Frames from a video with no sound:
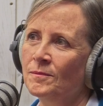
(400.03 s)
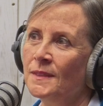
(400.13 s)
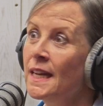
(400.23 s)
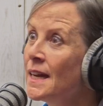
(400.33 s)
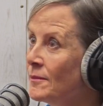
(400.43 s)

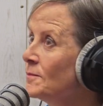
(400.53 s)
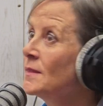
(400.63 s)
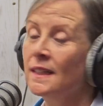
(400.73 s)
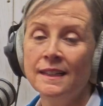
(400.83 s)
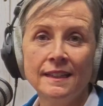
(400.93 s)
That
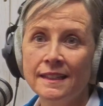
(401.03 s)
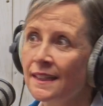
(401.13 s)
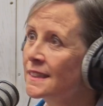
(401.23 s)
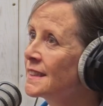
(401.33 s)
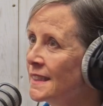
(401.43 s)
really
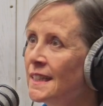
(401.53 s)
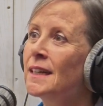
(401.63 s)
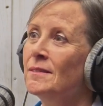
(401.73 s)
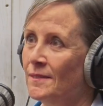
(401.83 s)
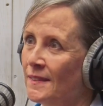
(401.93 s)
feels
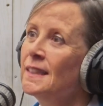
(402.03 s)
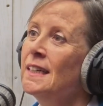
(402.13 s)
soulless, doesn't it?